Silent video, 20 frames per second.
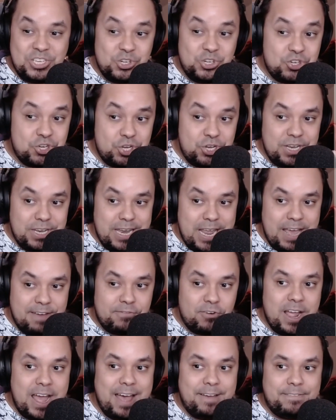You should
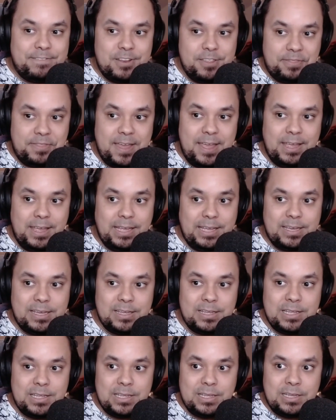never have to
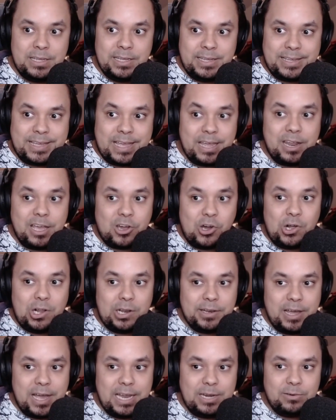think, can I
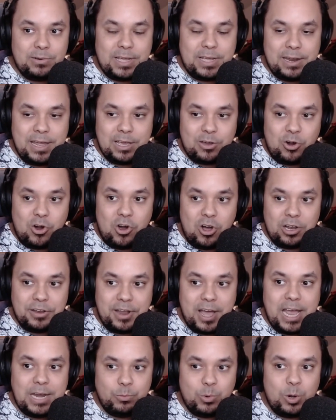call nine? Can I call
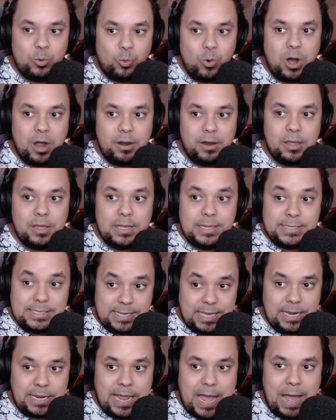nine one one
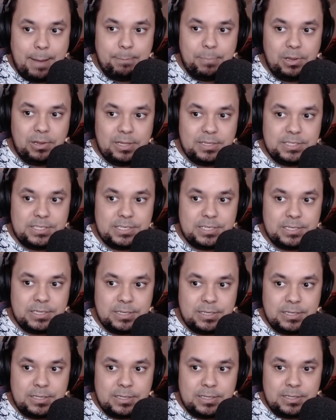to get an ambulance?
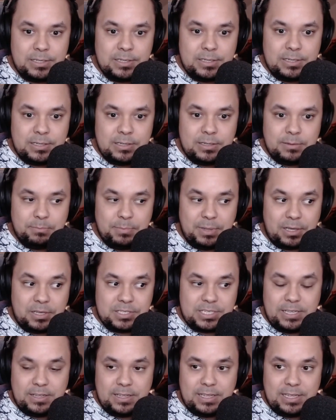
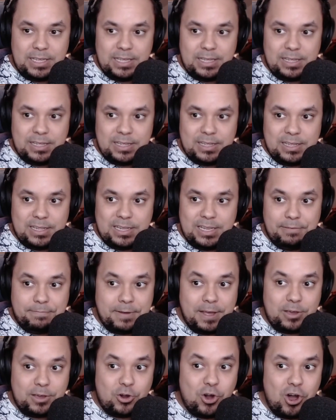Because
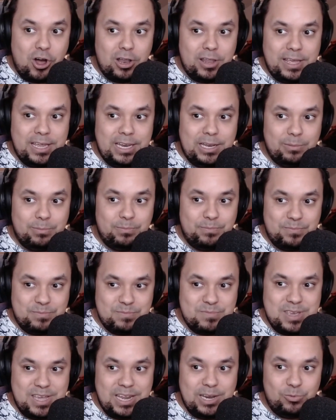if I call, it'll
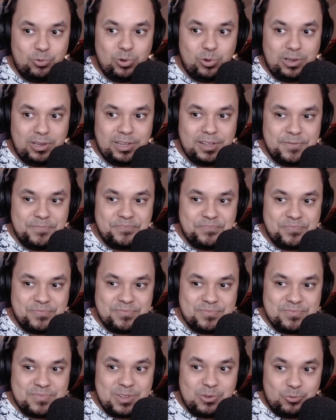it will
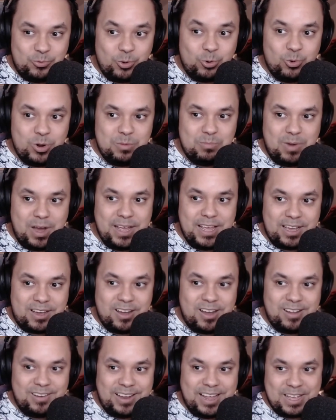ruin my
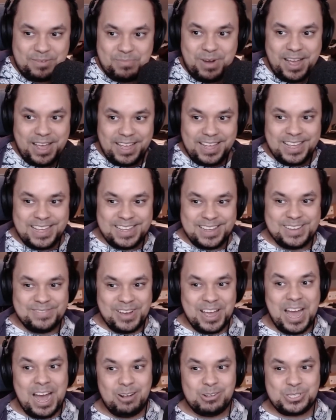like my
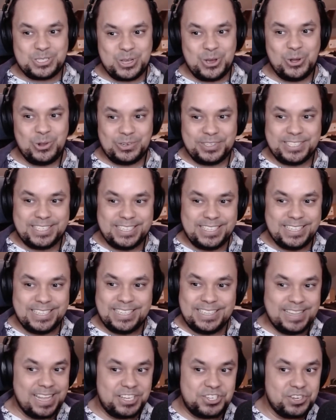my household.
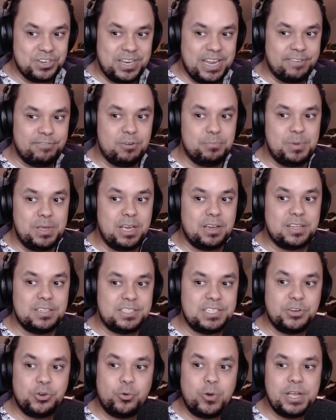That should never be a
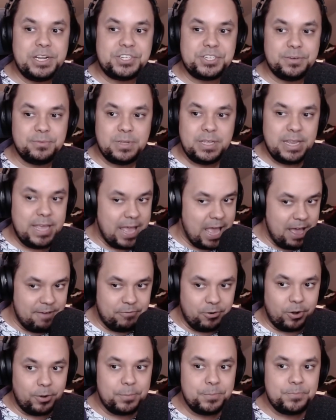consideration.
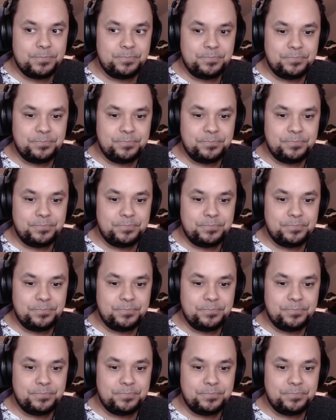Ever.